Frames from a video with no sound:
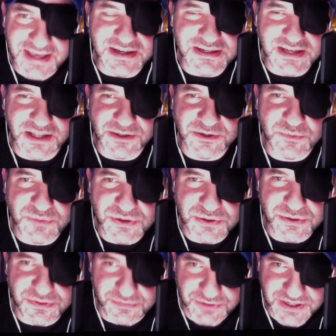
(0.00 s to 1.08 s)
a Color
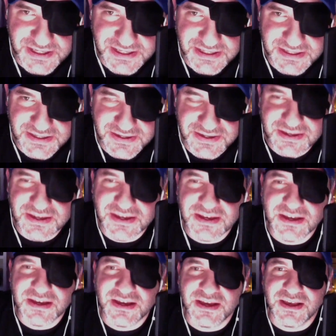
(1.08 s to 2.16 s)
Computer 3
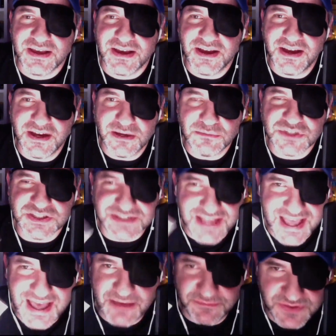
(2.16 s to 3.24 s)
just to
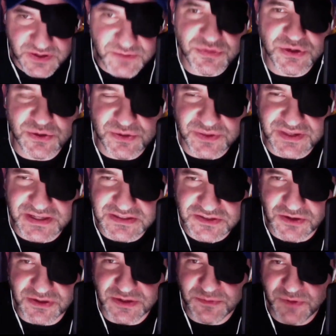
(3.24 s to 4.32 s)
have the computer that I
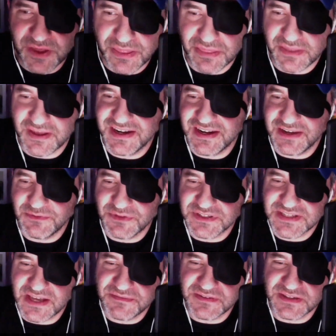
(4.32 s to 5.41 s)
started with, and I would
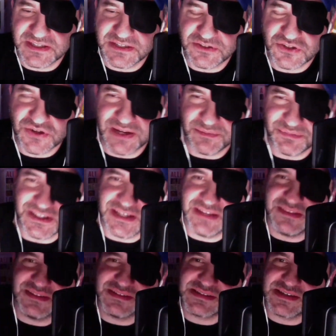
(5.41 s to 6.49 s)
definitely try to play this